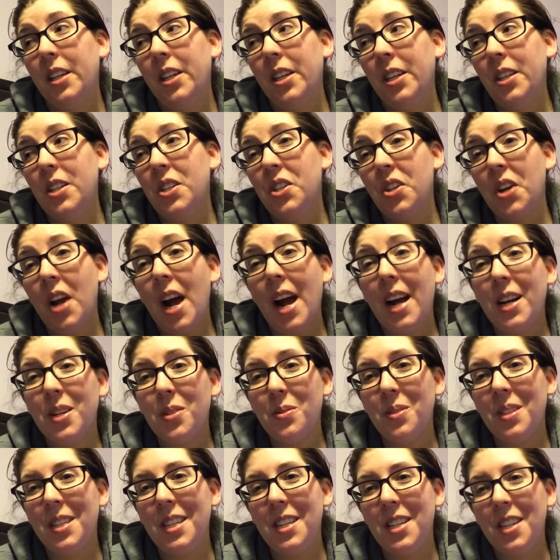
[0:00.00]
interact
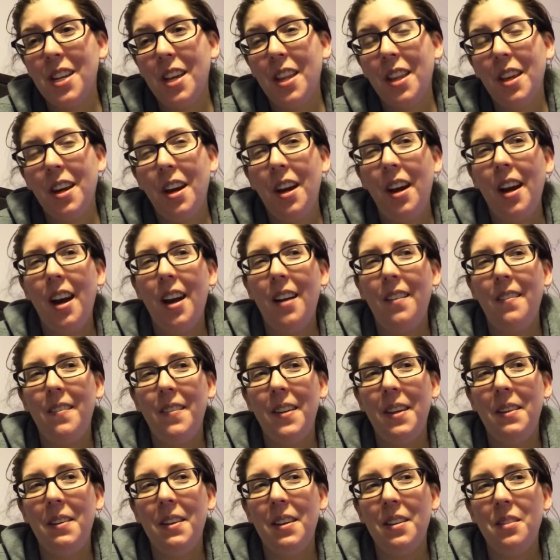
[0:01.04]
with each other and
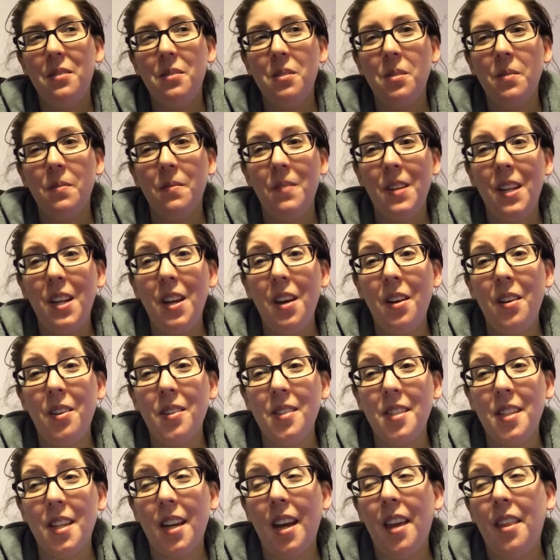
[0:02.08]
we can do some
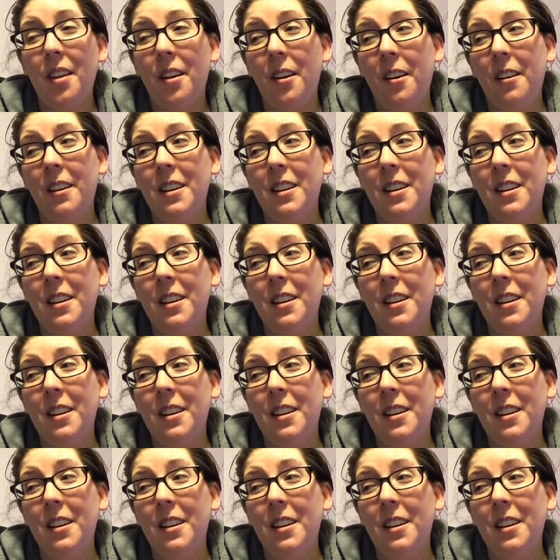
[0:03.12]
videos together,